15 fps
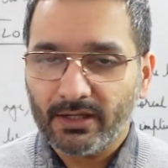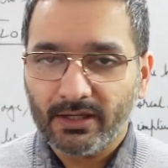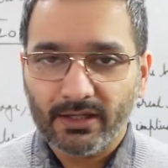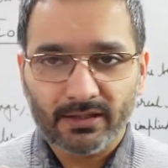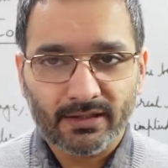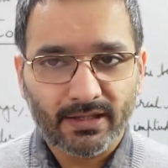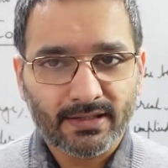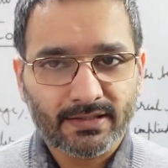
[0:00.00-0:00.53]

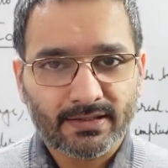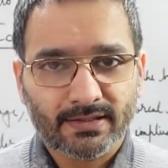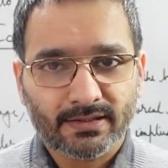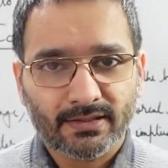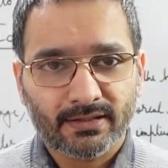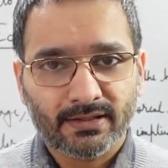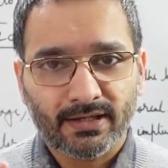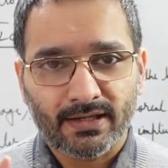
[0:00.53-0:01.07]
In
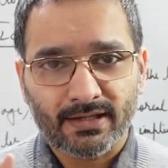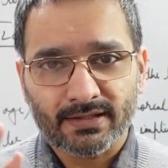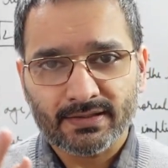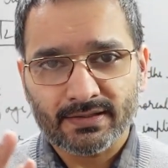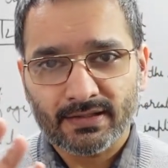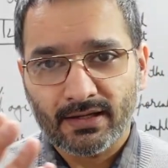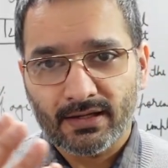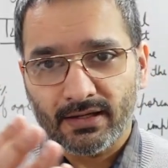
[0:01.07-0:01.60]
this
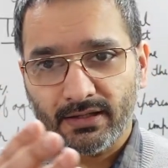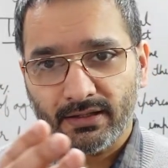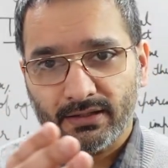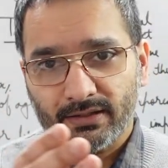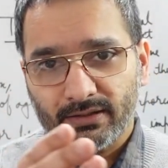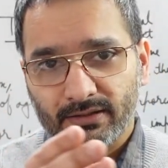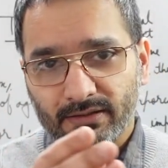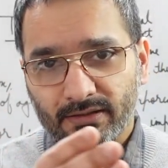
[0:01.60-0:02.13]
case,
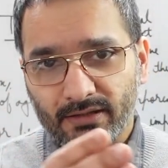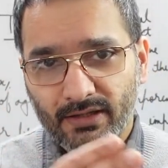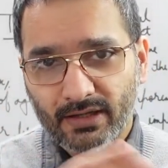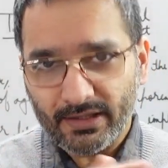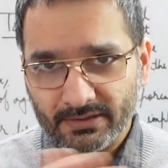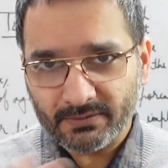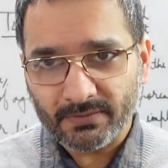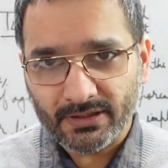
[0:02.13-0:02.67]
the
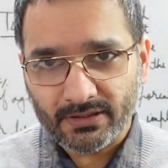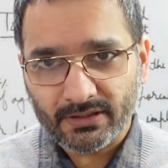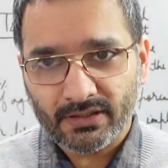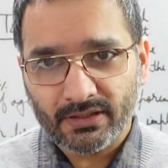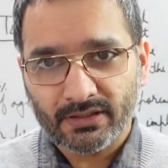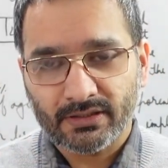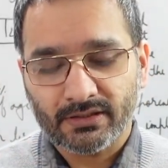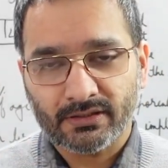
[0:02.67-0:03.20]
husband,
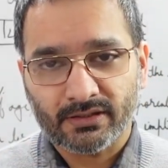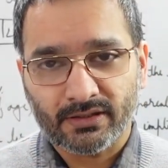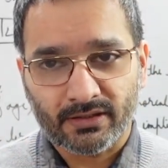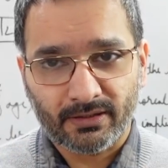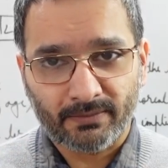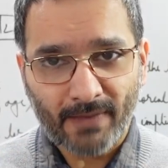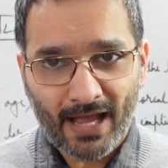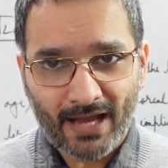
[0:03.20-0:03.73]

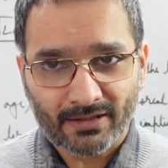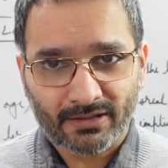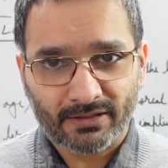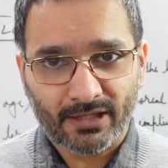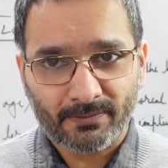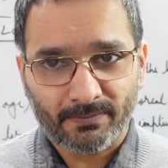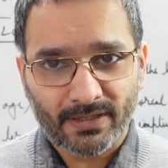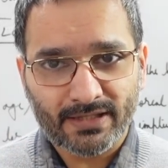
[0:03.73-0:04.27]
the actor
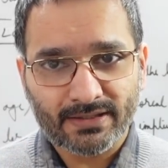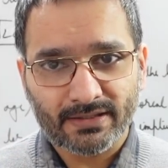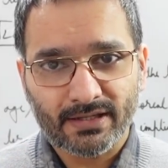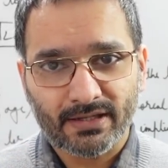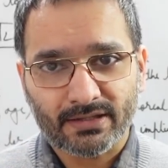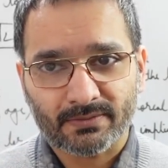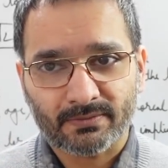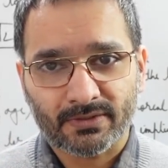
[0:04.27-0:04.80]
that plays the
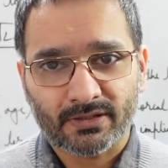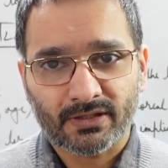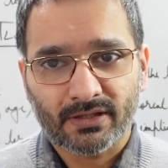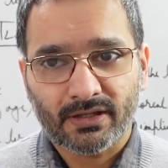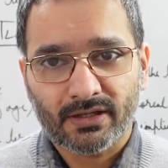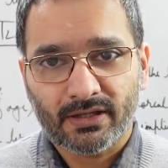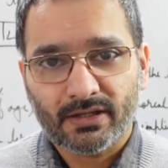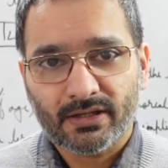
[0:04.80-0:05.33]
husband,
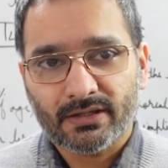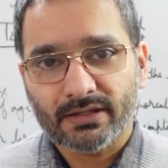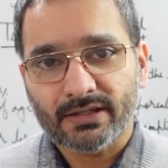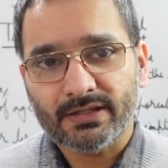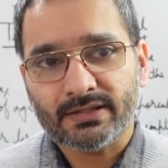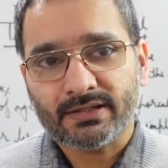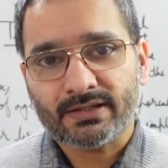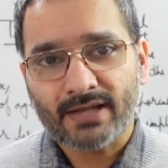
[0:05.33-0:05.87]

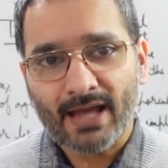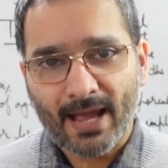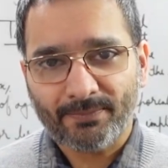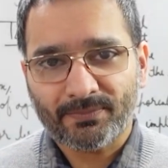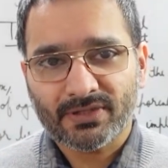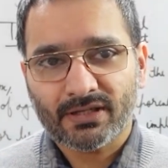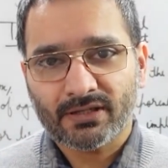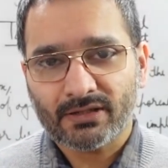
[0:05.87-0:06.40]
he
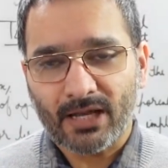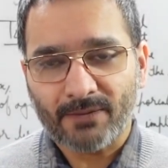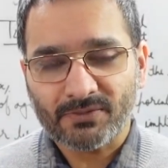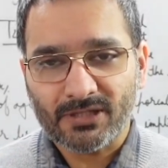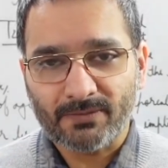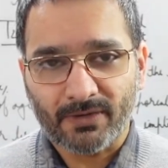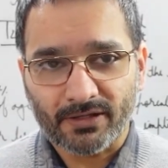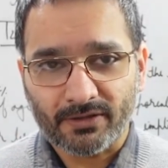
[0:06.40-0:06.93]
slaps
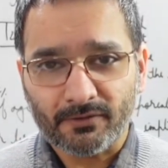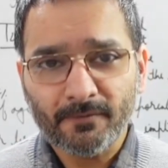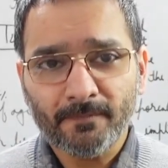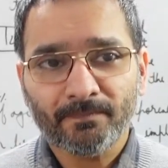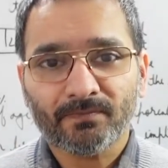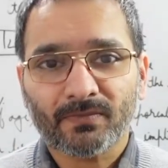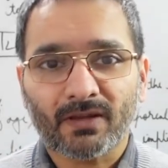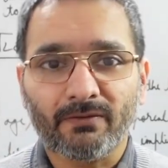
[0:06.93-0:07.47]
Taapsee Pannu
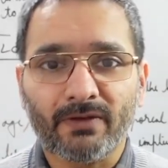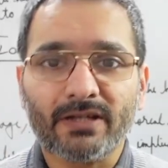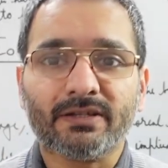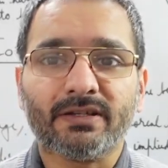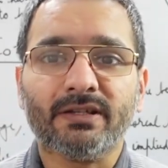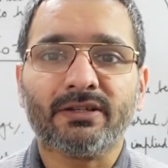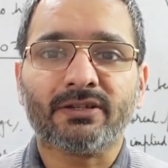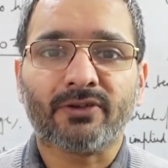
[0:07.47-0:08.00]
when
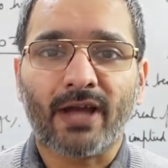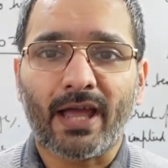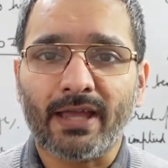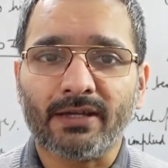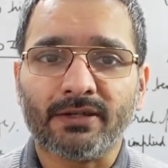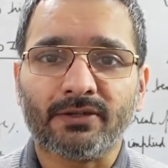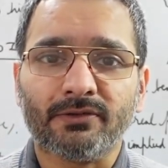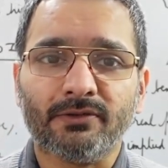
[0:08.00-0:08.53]
she's
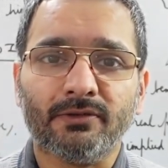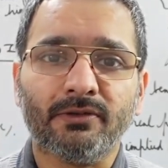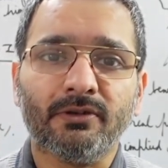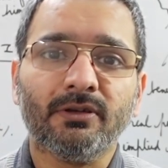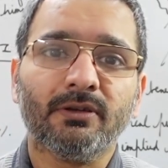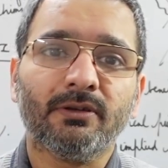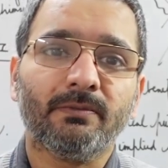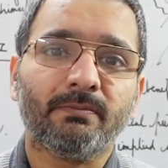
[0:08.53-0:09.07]
trying to
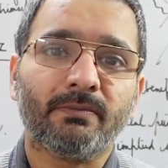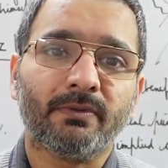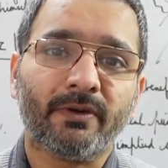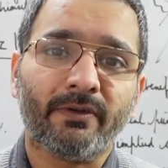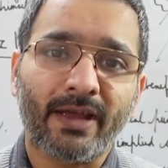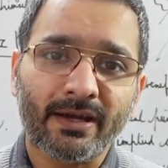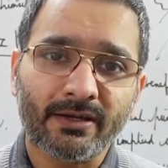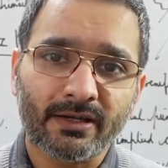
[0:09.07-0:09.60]

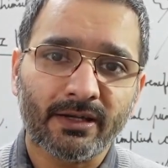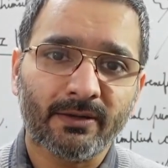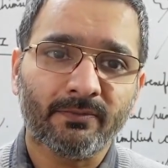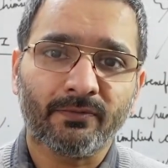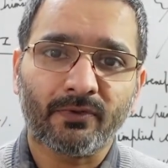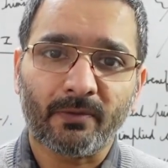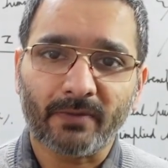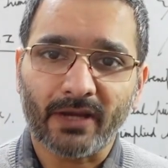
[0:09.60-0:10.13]
prevent
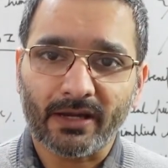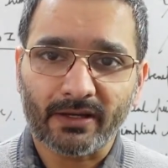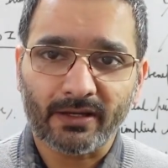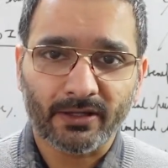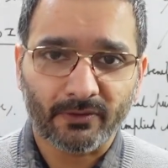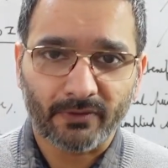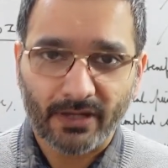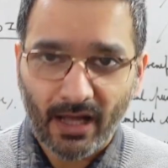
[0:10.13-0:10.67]
him from getting
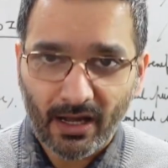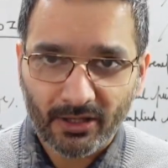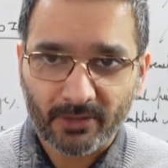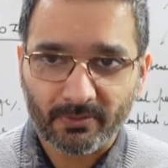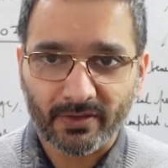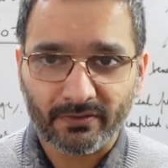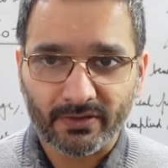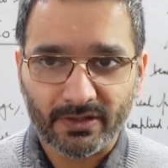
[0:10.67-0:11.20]
into an
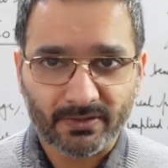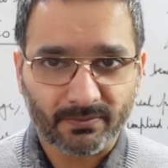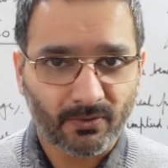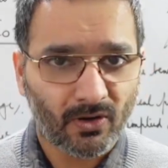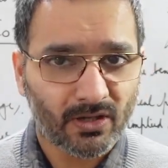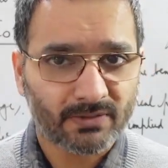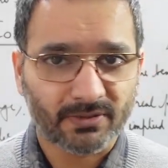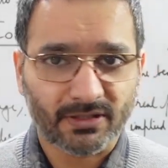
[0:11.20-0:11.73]
argument with his
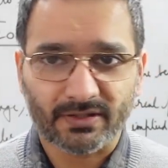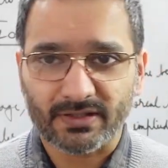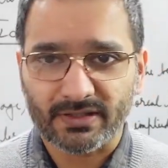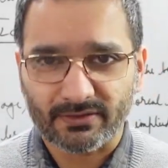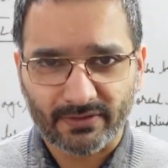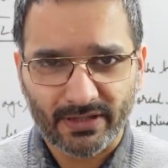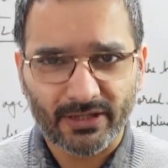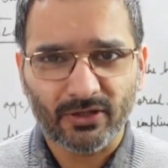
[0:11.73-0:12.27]
boss because he's
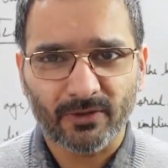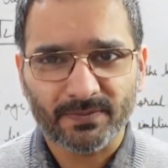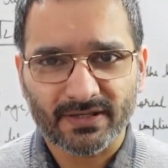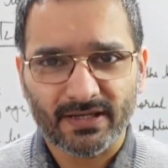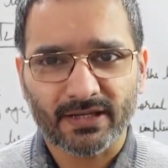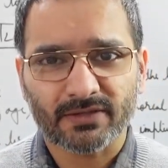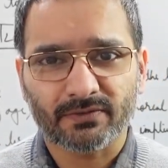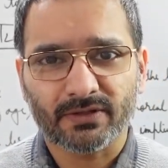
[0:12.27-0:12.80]
really
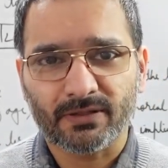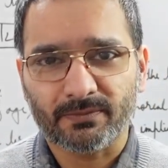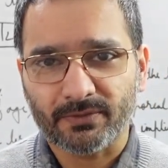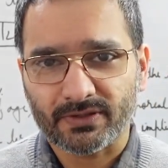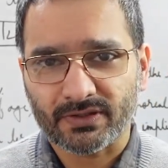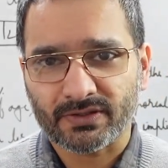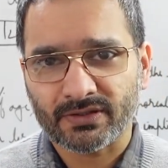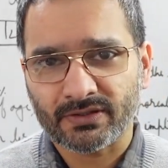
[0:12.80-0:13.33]
obsessed with the
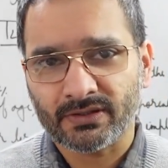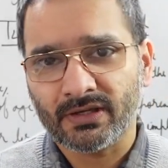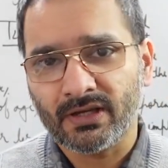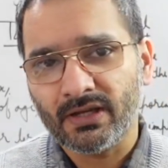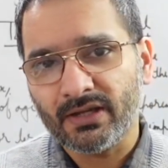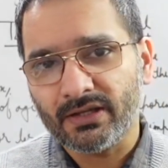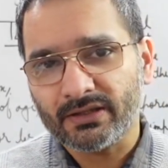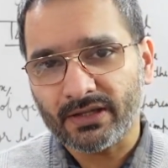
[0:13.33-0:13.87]
position
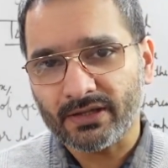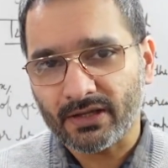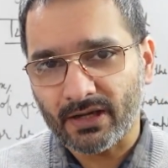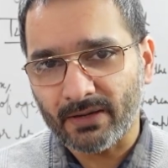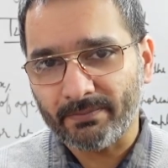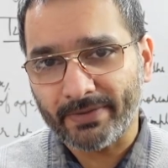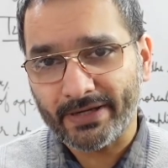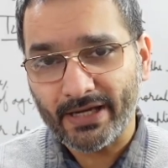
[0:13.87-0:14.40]
that the
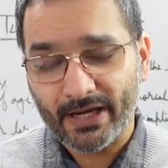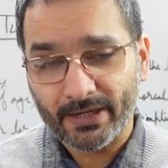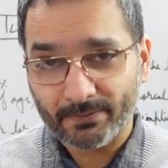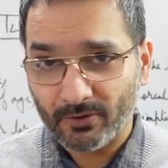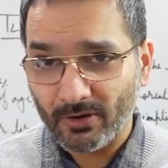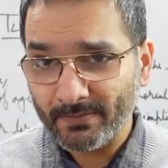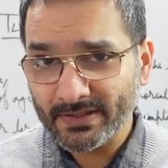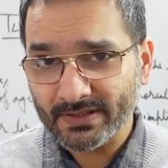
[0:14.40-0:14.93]
company had
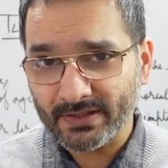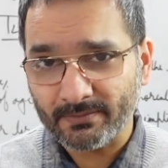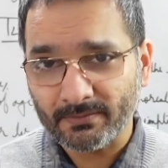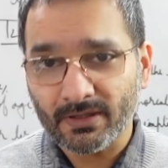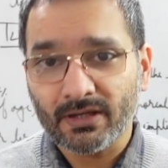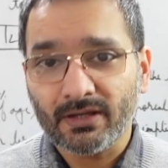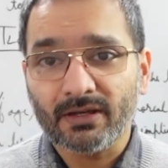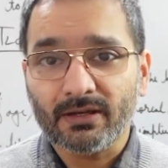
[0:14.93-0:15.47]
promised him,
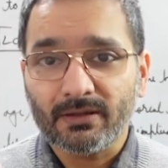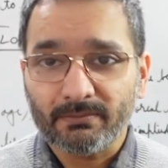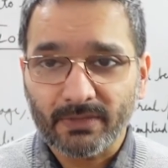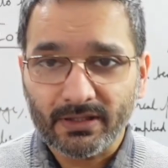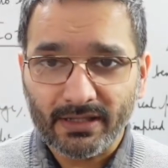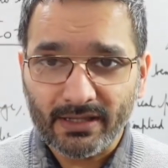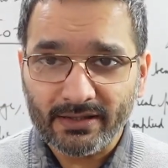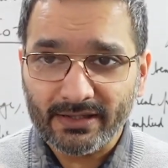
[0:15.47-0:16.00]

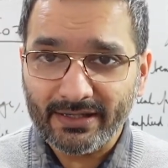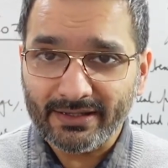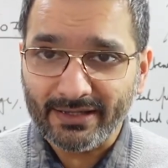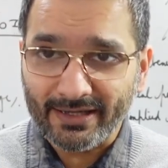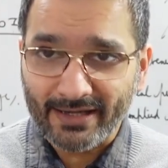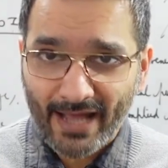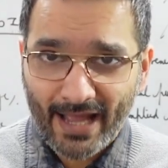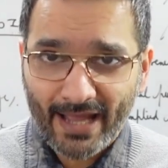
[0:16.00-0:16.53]
but then they
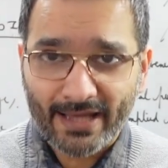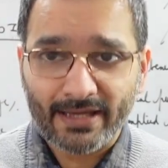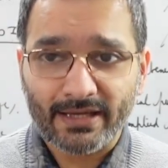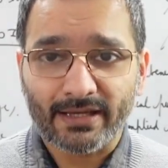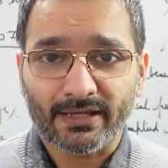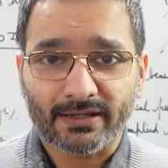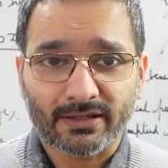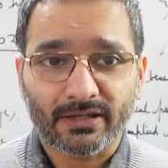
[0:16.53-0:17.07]
deny
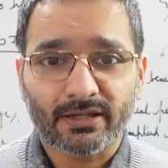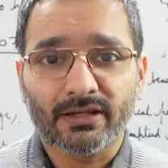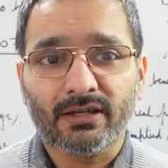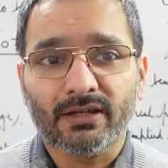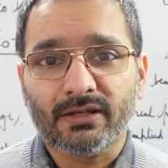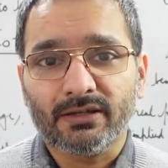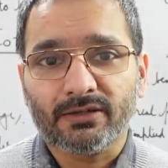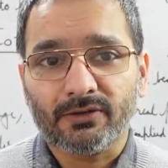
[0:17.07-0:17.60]
it
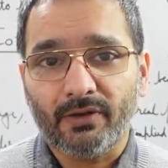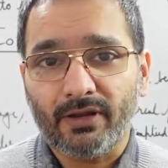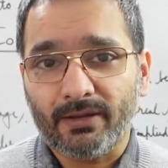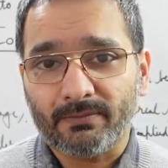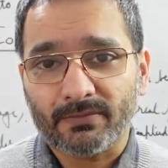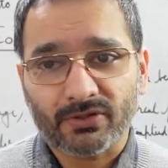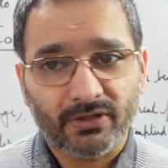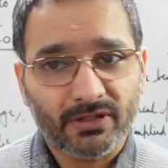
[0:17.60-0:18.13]
to
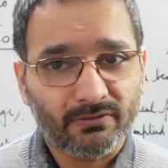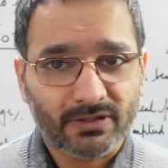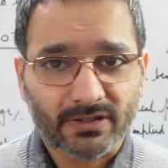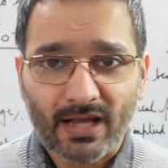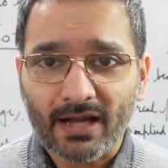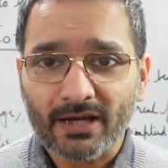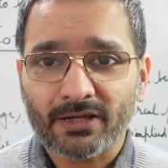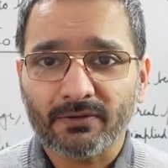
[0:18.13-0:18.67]
him. So he was
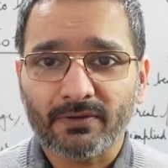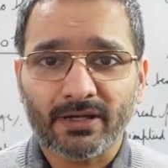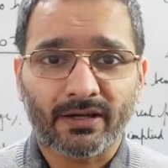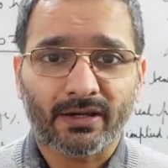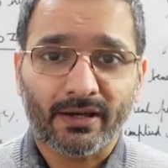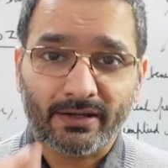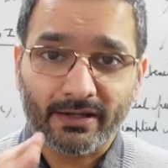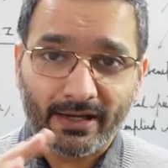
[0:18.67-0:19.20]
arguing,
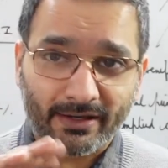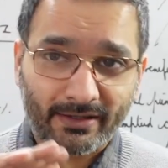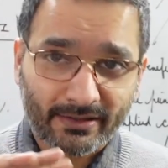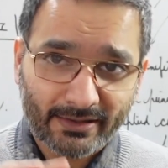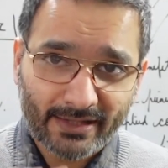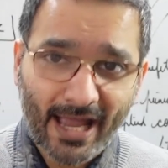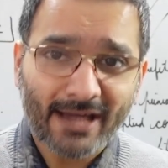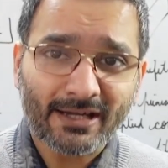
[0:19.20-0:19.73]
and
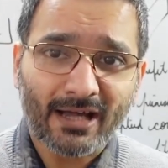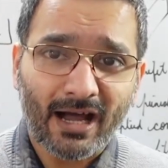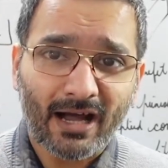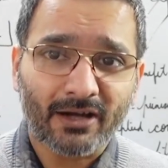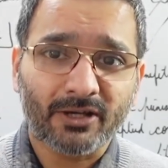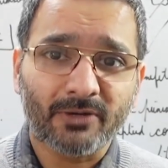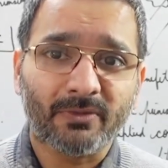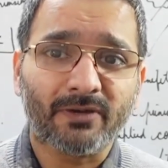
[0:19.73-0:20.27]
in that
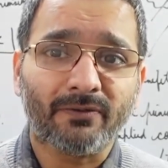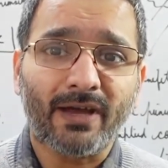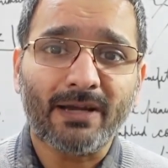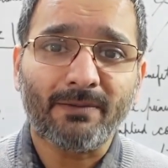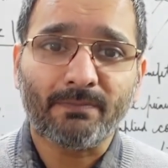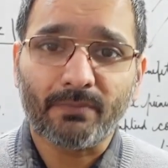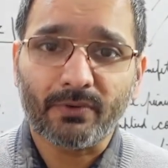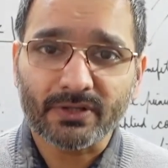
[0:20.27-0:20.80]
argument, while
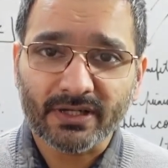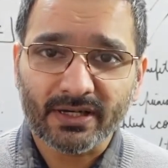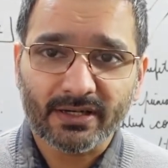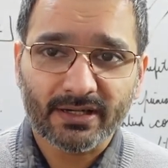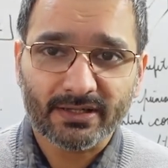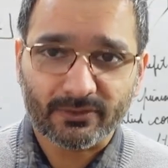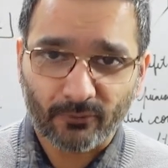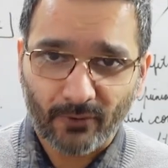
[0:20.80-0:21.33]
pushing
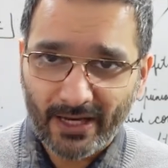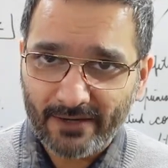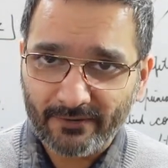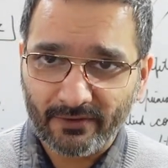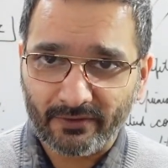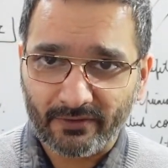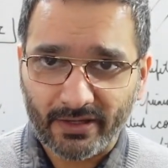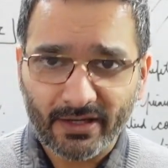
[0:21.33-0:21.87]
his wife
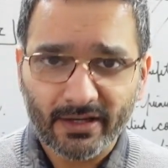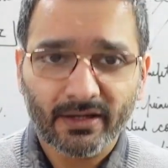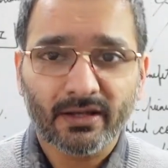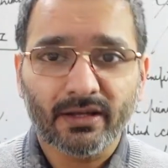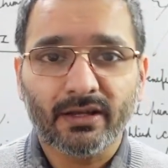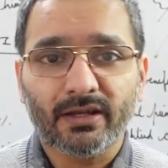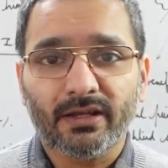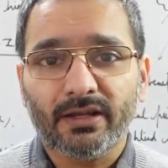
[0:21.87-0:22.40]
away,
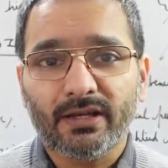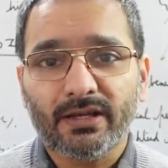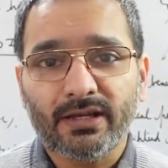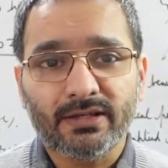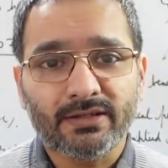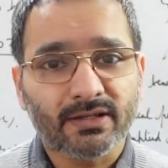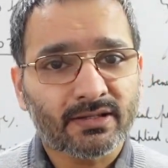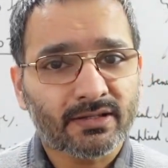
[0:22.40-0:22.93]

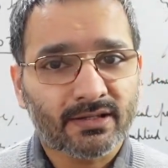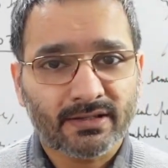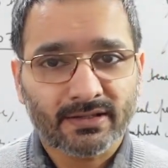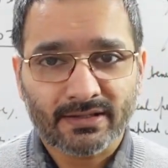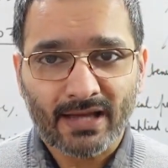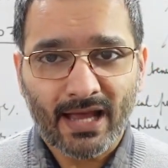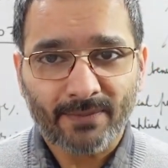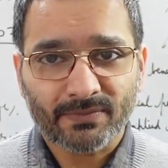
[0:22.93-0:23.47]
he just
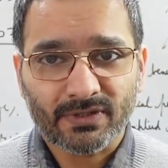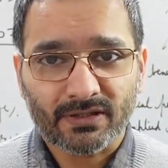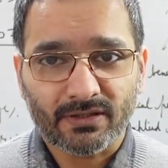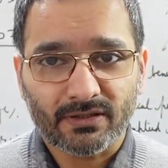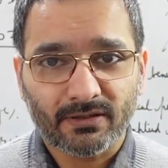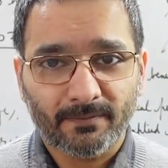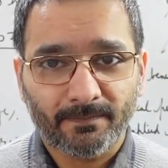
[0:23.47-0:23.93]
slaps her.